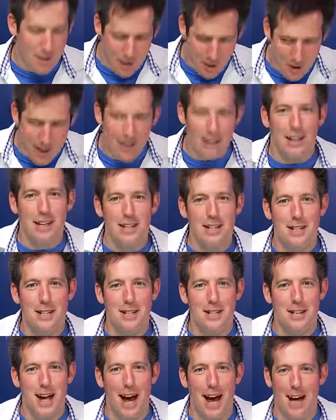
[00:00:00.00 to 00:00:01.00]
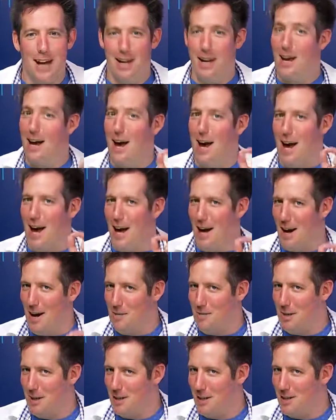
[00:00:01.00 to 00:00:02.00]
Needless to say, and
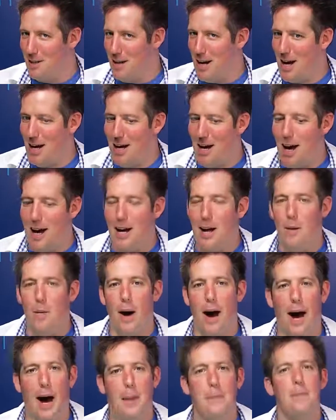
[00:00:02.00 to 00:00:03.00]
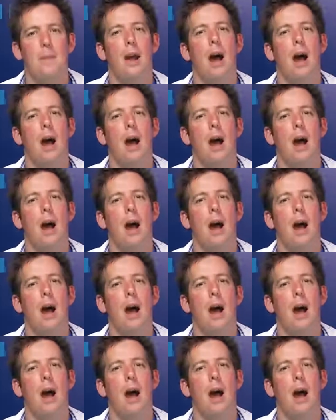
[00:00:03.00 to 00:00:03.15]
I'm going to say it anyway,